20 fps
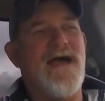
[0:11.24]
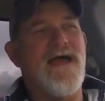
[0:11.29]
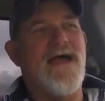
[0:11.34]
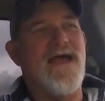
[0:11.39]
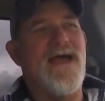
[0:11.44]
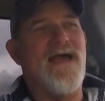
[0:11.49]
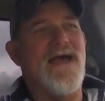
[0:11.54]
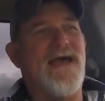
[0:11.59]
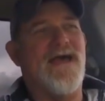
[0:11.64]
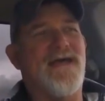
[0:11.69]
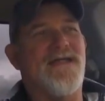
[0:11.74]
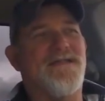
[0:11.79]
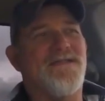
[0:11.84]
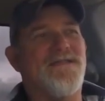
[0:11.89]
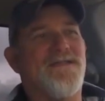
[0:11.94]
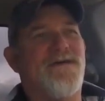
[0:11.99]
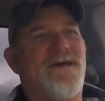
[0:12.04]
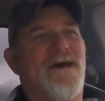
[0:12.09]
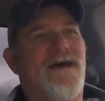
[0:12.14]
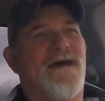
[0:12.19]

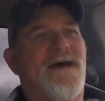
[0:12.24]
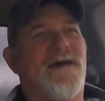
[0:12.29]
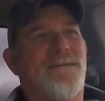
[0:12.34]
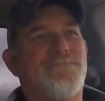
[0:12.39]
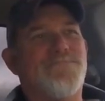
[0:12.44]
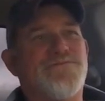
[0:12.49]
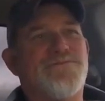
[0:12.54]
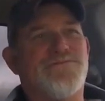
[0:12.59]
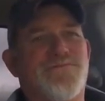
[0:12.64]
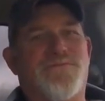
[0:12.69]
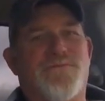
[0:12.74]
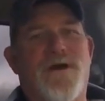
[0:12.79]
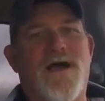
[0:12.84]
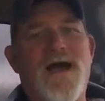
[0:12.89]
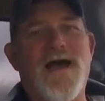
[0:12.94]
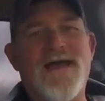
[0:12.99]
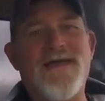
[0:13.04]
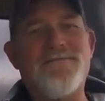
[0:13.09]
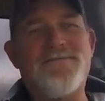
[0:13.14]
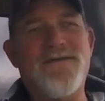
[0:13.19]
and I'm
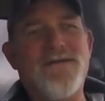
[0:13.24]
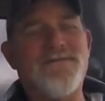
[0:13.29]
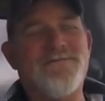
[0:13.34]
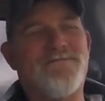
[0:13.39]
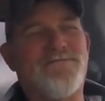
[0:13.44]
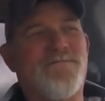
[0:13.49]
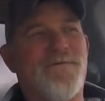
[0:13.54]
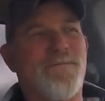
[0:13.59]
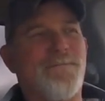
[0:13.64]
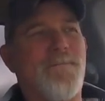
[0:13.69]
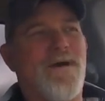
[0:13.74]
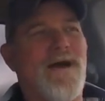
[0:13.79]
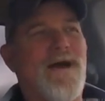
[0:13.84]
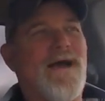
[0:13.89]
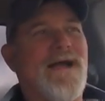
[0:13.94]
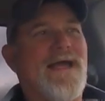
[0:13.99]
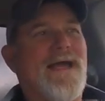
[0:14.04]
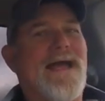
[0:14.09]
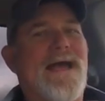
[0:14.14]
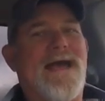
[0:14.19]
driving from
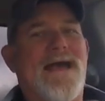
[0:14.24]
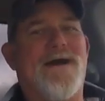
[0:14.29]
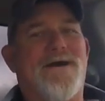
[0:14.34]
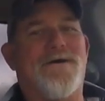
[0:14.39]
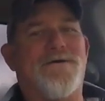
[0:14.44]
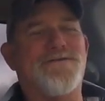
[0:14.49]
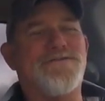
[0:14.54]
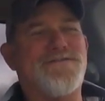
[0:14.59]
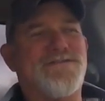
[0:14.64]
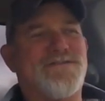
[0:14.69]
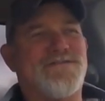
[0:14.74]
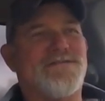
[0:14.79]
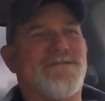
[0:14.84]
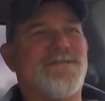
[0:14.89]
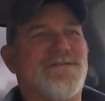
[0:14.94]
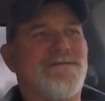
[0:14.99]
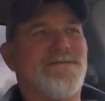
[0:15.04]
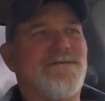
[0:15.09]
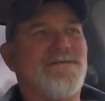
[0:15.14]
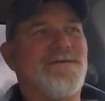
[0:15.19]
my house
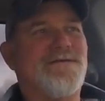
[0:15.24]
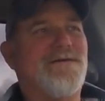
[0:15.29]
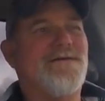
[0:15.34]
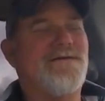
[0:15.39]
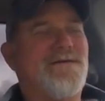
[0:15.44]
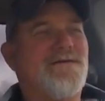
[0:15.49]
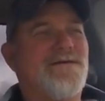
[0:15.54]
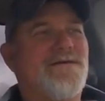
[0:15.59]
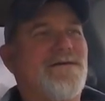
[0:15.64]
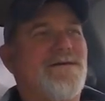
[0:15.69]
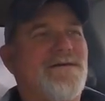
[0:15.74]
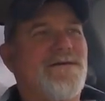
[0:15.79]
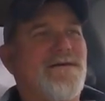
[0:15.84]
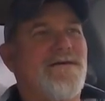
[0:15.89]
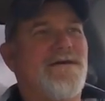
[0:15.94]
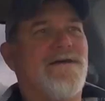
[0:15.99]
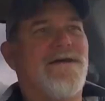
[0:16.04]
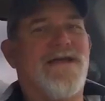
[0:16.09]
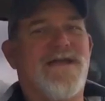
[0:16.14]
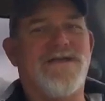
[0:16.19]

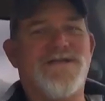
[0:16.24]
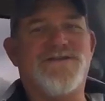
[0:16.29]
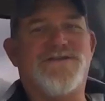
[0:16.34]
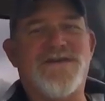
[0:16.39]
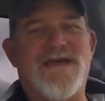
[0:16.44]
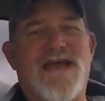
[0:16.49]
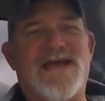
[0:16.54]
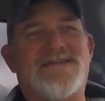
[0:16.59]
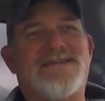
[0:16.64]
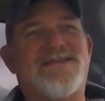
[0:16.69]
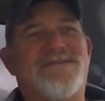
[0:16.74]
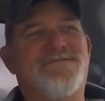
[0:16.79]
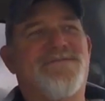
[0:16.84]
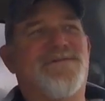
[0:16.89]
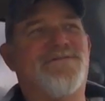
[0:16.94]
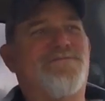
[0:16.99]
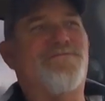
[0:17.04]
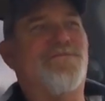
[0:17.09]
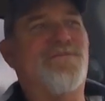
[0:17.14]
in Jacksonville,